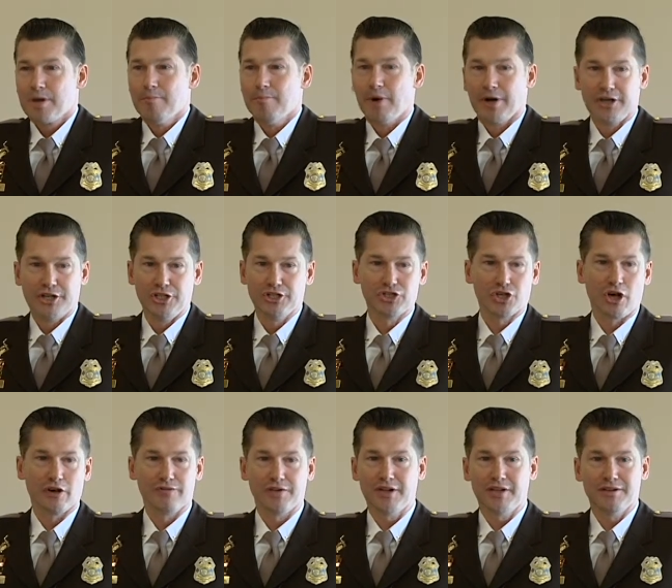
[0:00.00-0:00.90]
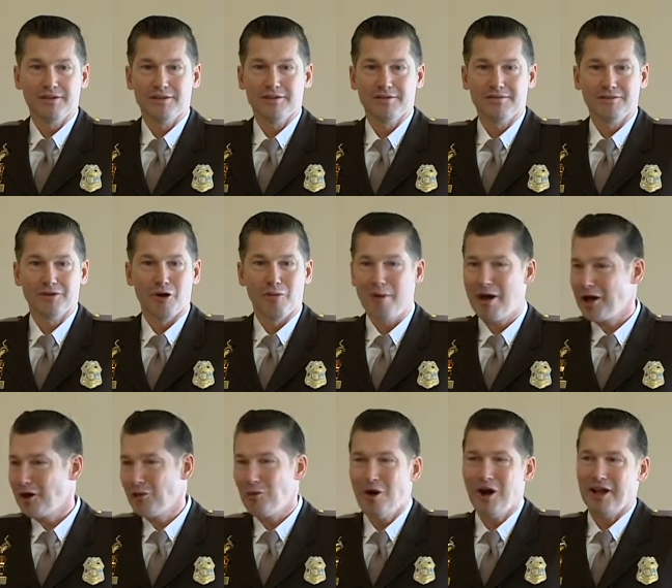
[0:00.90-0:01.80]
But he deserved it no
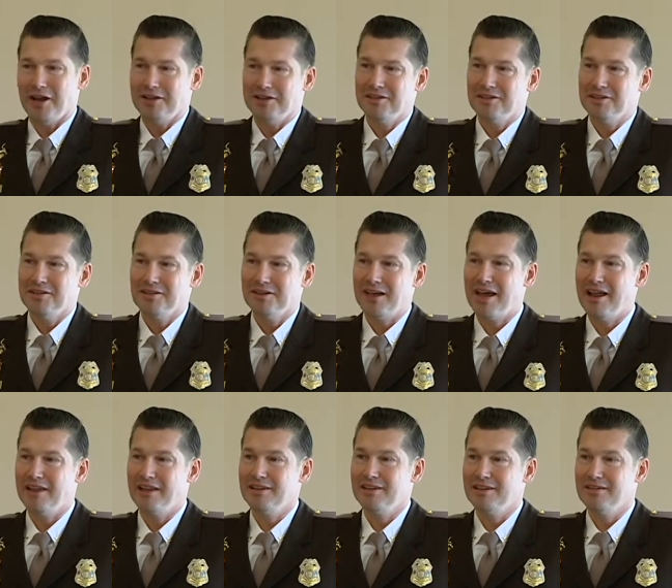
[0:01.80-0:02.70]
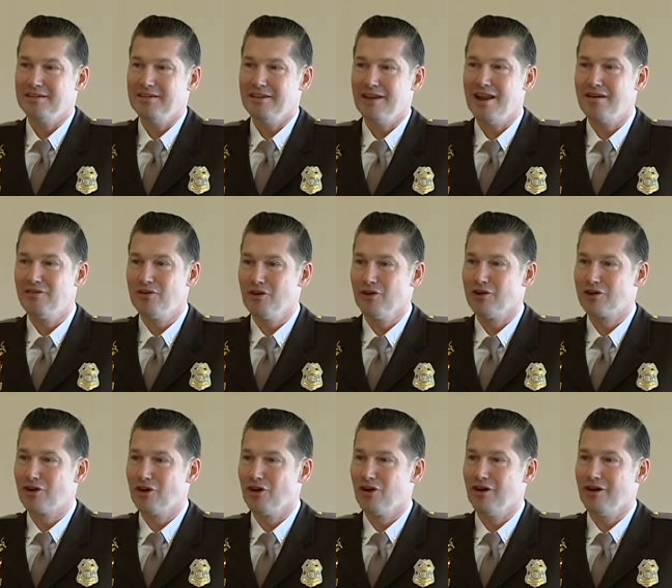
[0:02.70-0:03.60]
matter what. Had it never
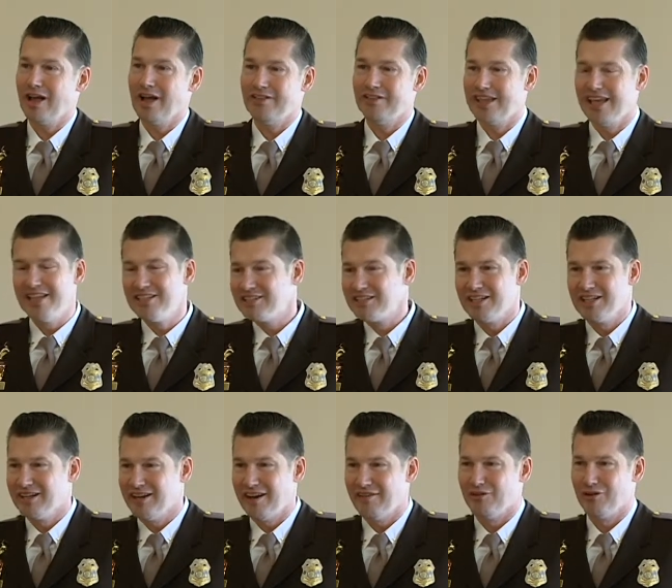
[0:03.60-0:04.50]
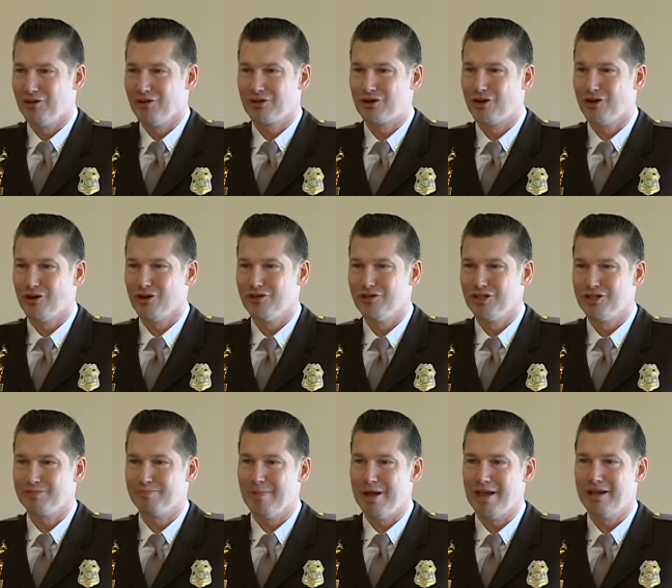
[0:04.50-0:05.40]
occurred, had the incident never occurred,
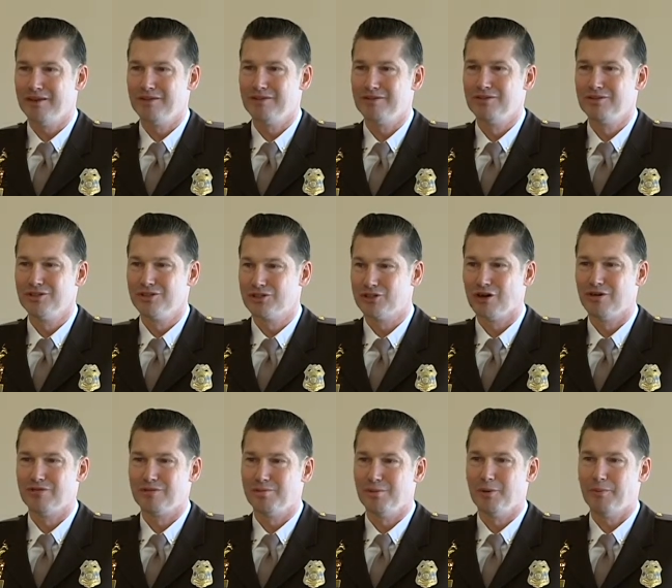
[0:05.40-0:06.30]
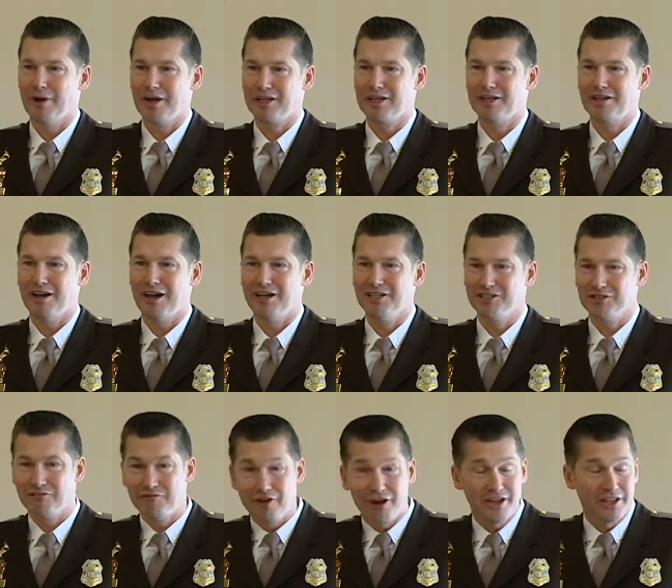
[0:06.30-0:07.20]
this man deserved to be recognized.
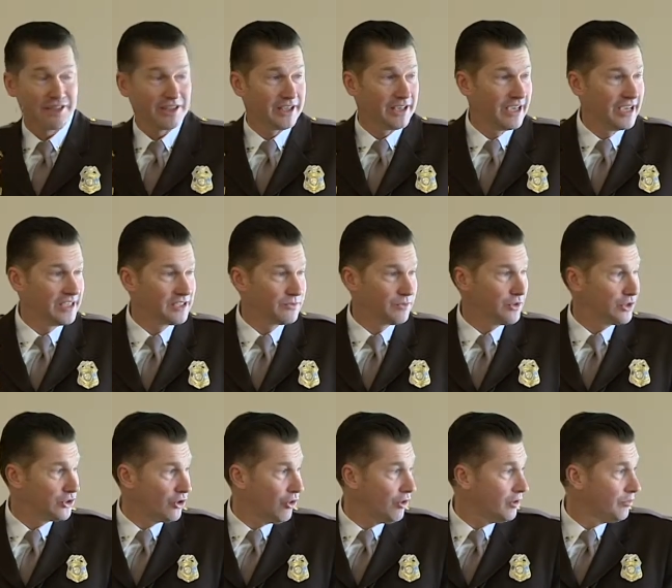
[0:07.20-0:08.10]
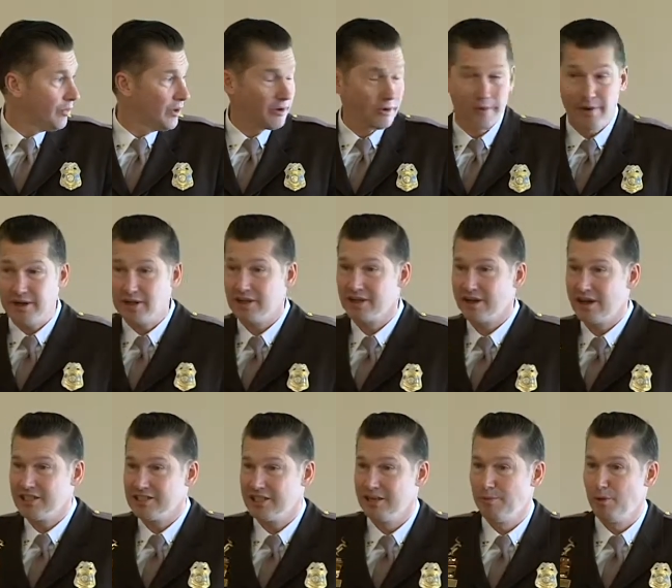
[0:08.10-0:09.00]
The funny thing is, if we told him we were
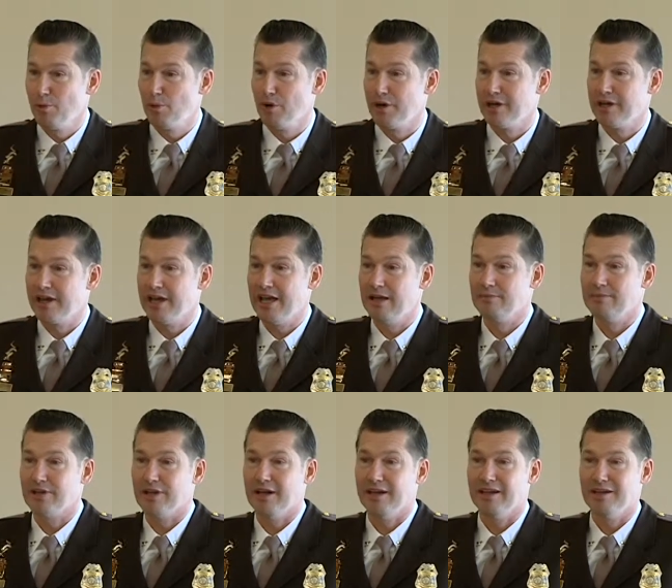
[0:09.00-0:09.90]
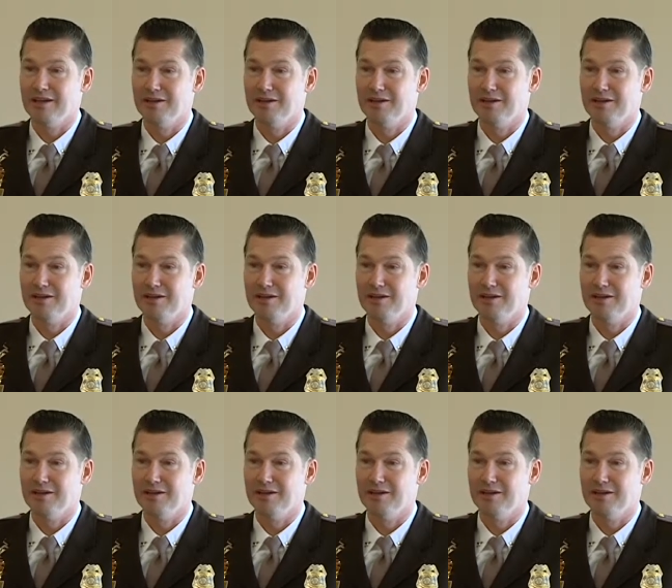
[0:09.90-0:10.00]
recognizing him, he wouldn't have came today.